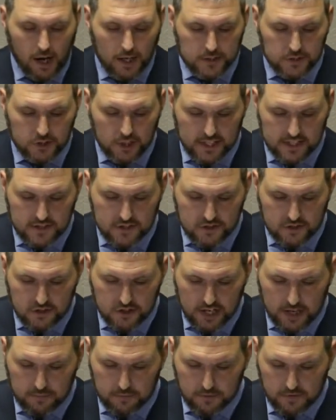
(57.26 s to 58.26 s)
Genesis
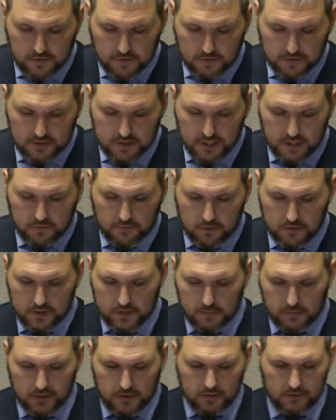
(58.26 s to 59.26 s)
chapter 13, verse
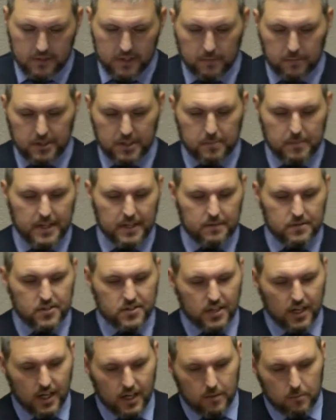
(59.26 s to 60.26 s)
number 13. But the men of
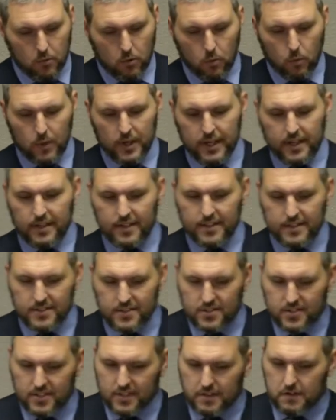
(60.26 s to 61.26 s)
Sodom were wicked and
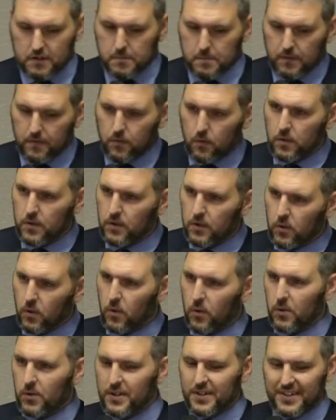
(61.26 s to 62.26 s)
sinners before the
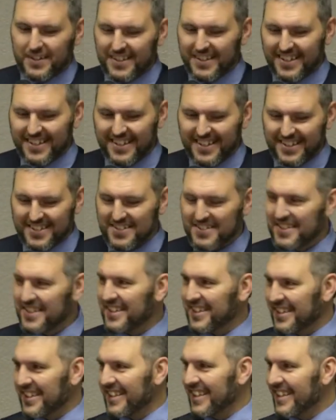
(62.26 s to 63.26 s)
Lord
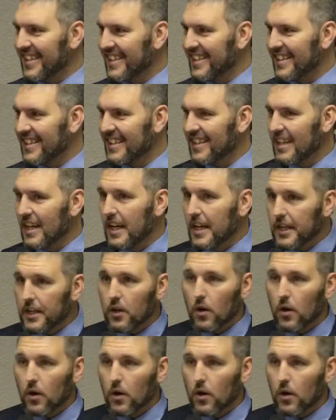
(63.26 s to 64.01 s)
exceedingly. You